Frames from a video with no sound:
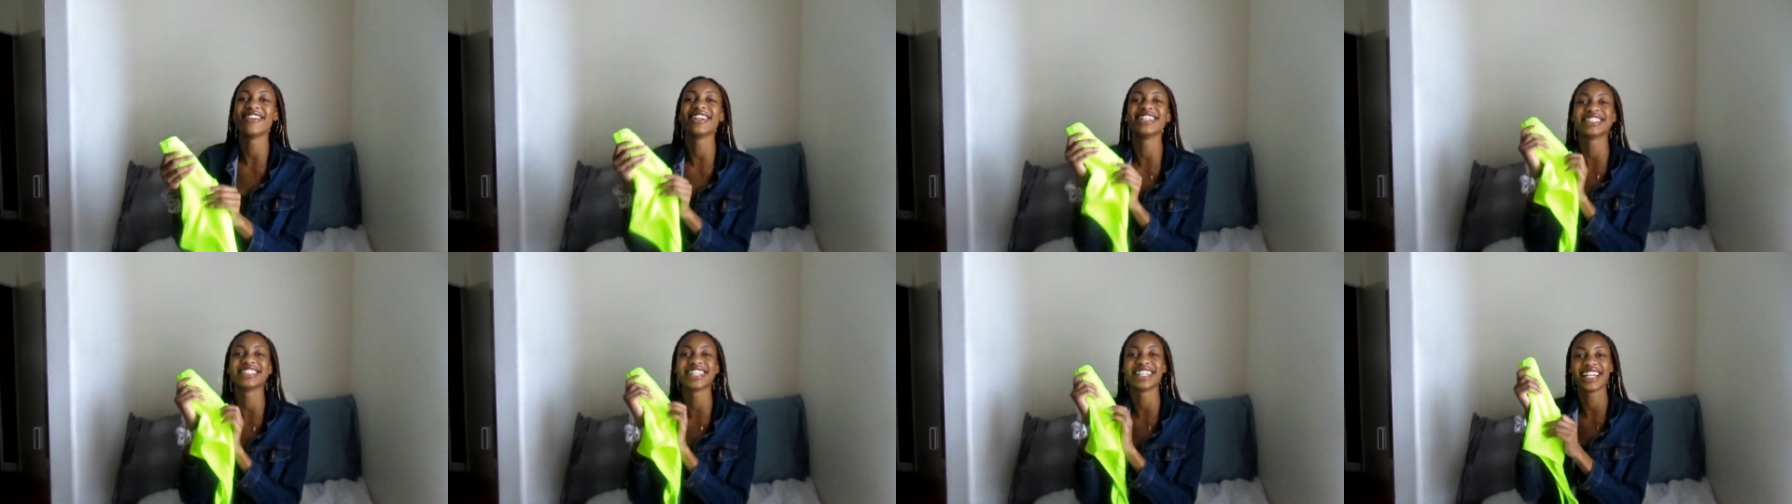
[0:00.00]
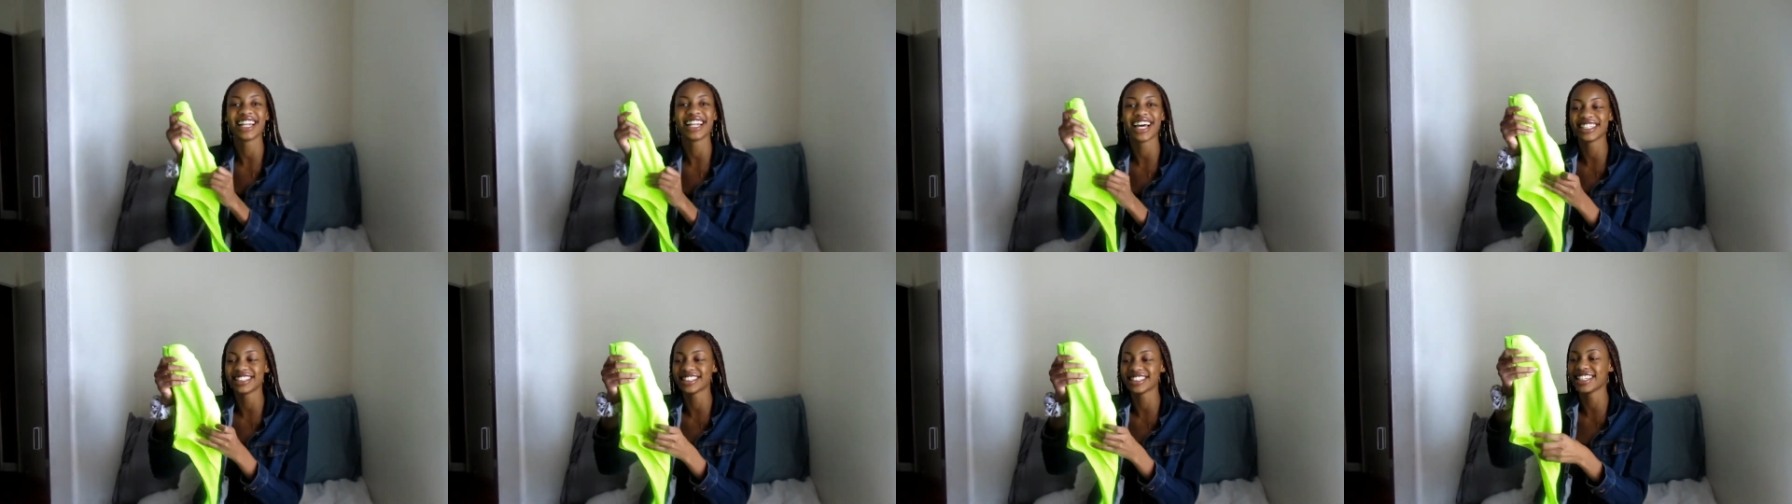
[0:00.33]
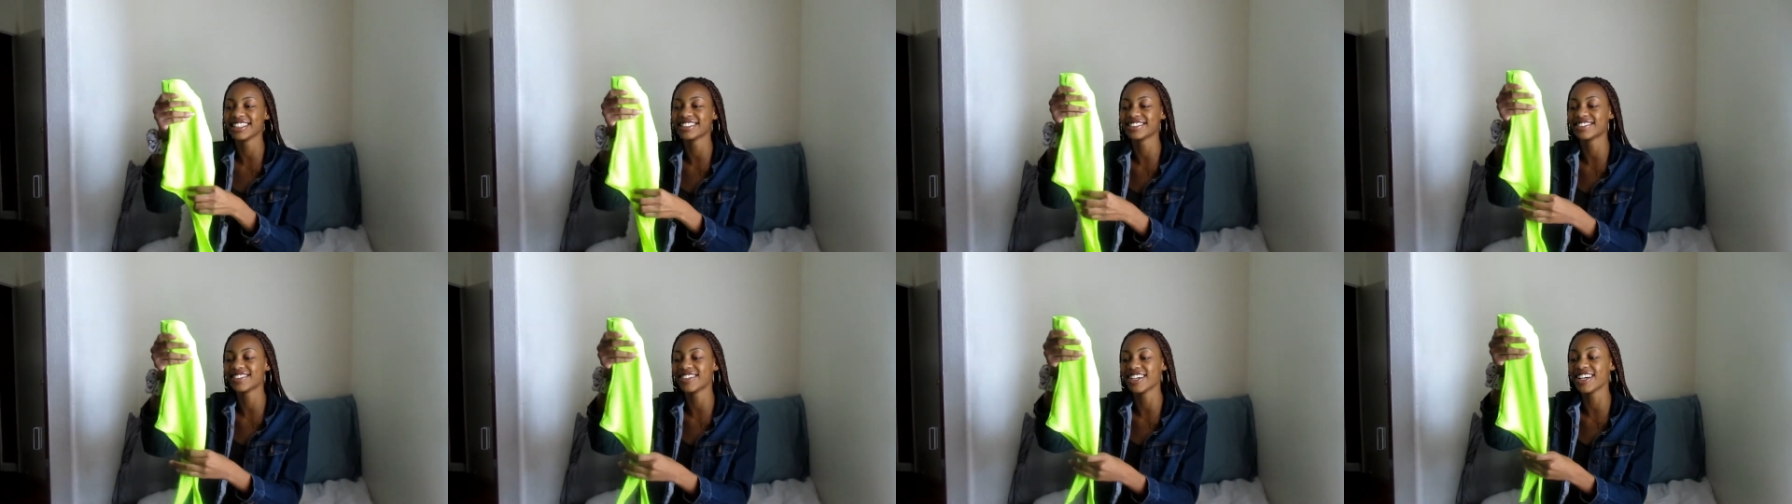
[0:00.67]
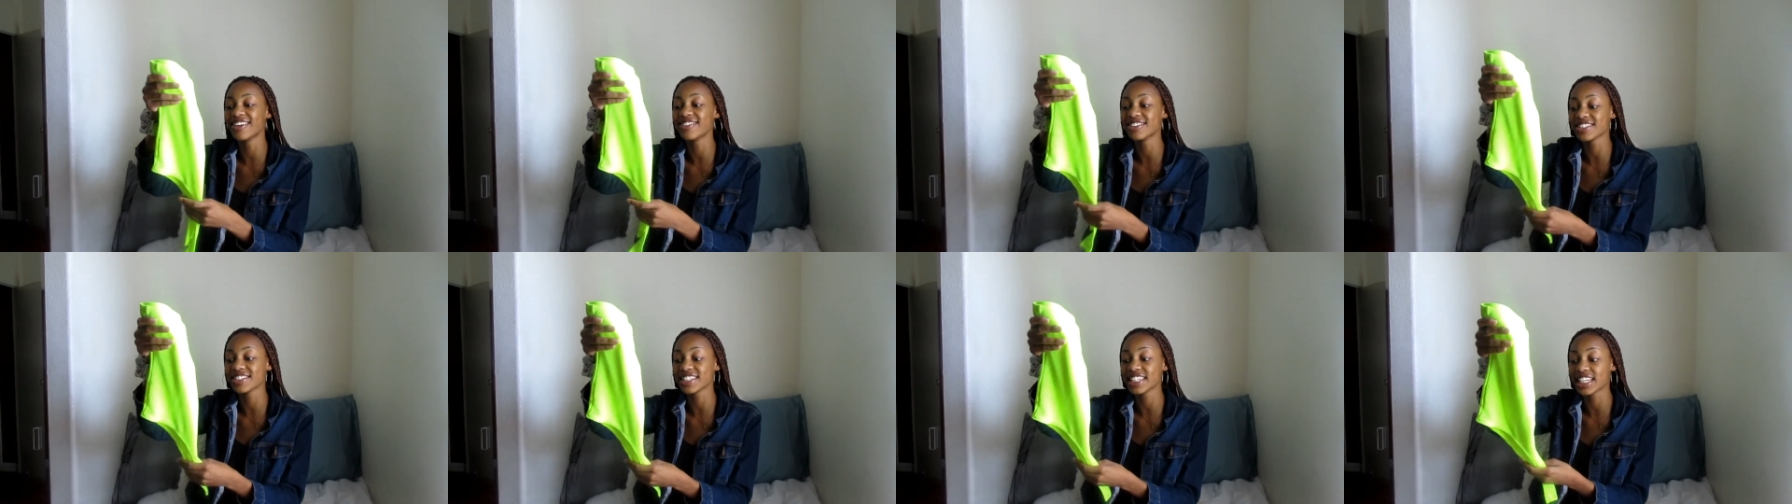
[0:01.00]
went on the last day of school. It
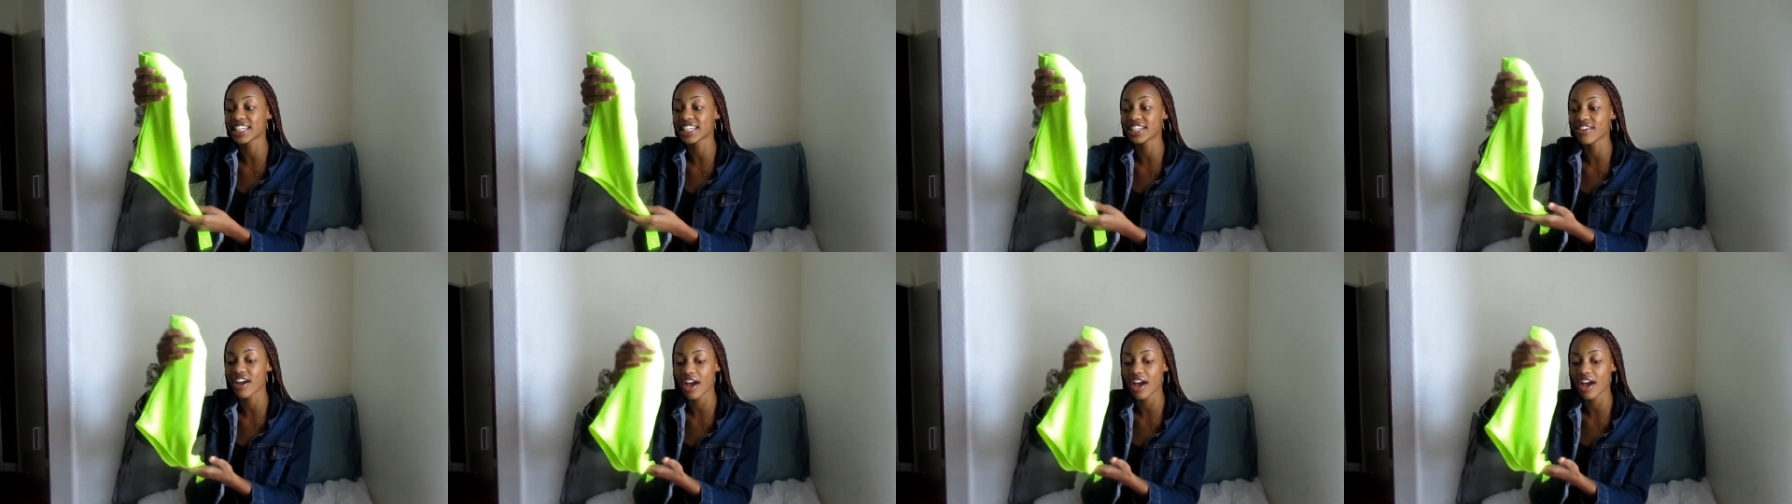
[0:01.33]
was really cute.